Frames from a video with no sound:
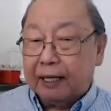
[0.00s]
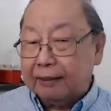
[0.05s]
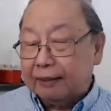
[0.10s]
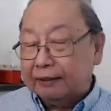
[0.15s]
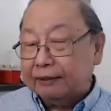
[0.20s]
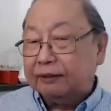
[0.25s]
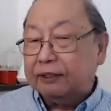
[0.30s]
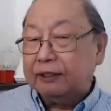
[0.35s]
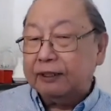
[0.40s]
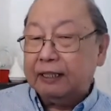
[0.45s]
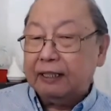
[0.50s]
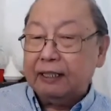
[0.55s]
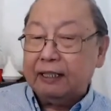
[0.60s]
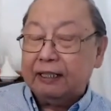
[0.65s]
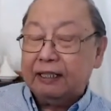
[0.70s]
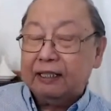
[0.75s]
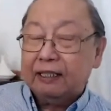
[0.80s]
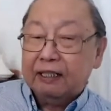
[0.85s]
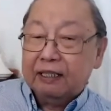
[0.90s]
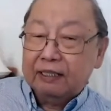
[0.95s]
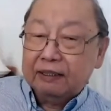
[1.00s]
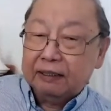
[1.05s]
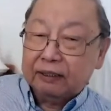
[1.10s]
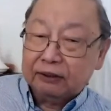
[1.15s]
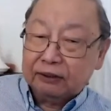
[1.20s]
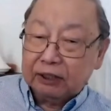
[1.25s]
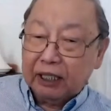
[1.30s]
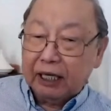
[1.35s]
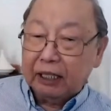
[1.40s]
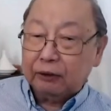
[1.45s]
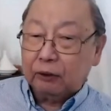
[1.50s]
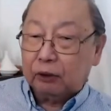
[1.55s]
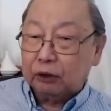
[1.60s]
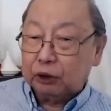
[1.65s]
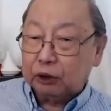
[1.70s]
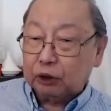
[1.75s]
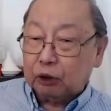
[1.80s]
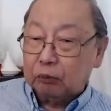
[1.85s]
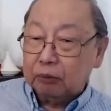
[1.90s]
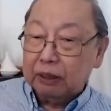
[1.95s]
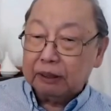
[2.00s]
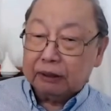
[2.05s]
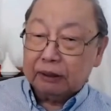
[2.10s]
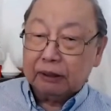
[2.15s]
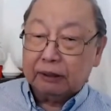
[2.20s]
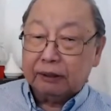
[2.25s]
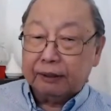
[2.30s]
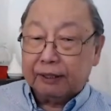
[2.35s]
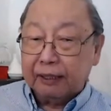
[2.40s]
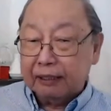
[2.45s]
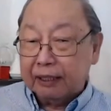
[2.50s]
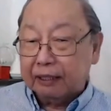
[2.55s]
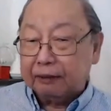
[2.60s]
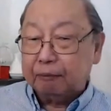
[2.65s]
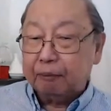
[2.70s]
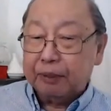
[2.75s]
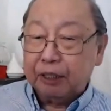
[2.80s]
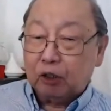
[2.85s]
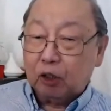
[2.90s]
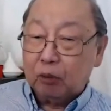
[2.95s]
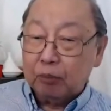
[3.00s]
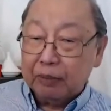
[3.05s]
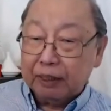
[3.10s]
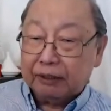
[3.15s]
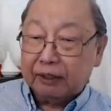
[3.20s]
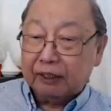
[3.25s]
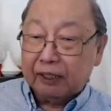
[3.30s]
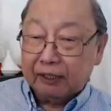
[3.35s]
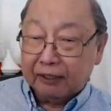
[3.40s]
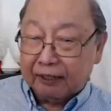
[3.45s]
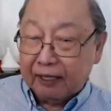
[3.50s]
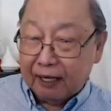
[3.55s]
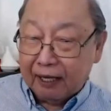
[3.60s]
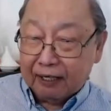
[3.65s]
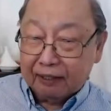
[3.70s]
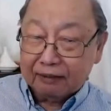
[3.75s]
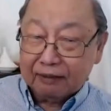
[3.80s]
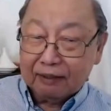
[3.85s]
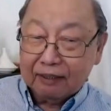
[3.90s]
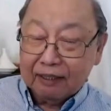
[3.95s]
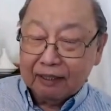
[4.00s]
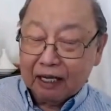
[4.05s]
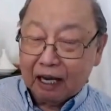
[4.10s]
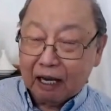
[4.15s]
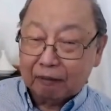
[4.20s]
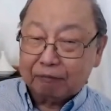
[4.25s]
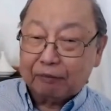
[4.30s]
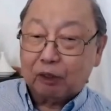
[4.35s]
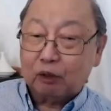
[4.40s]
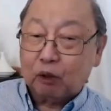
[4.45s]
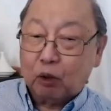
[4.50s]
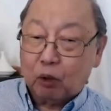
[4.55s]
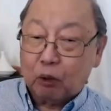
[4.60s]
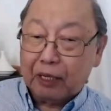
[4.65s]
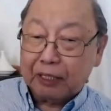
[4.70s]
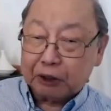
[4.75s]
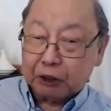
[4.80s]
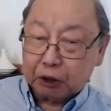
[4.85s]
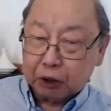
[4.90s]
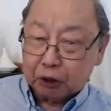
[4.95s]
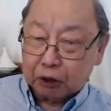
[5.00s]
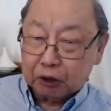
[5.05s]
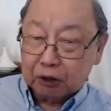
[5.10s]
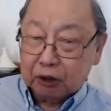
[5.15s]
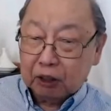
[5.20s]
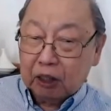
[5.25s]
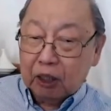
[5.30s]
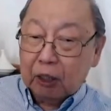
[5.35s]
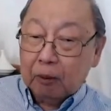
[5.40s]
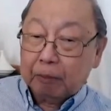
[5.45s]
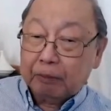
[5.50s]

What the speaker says: guarantee that errors committed cannot be committed again after correction,